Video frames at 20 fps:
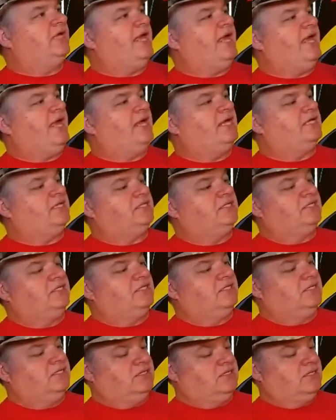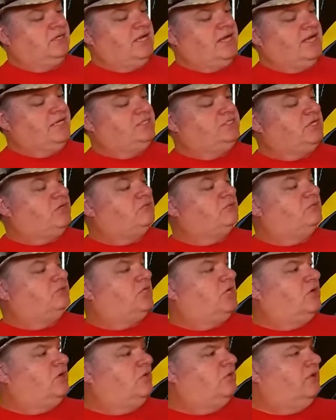And I don't
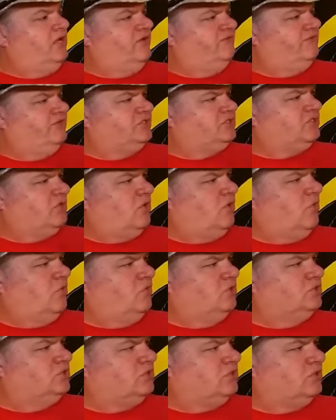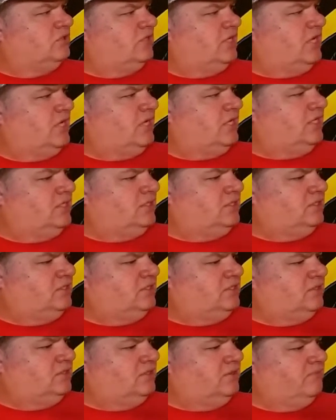know if it's old or not,
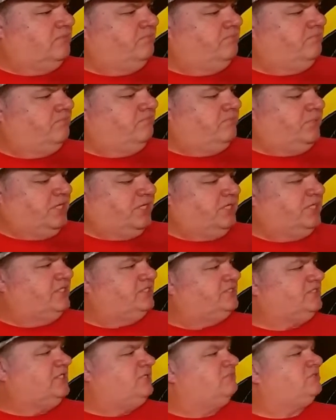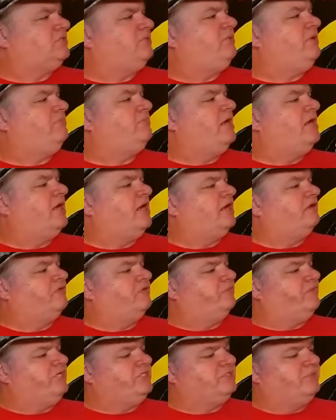but it seems to be made out
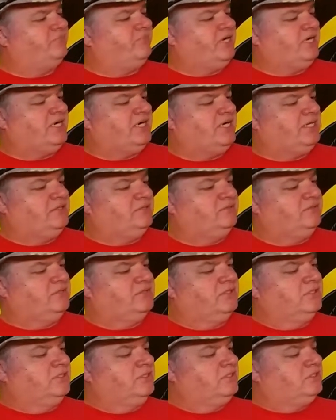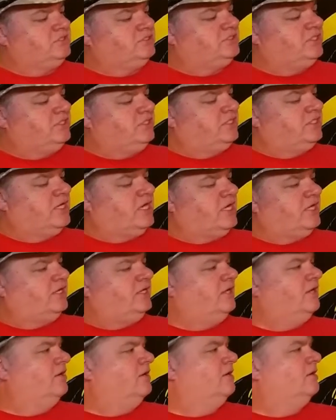of a piece of pine. You see the
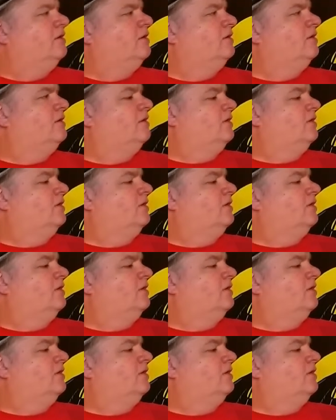knot here.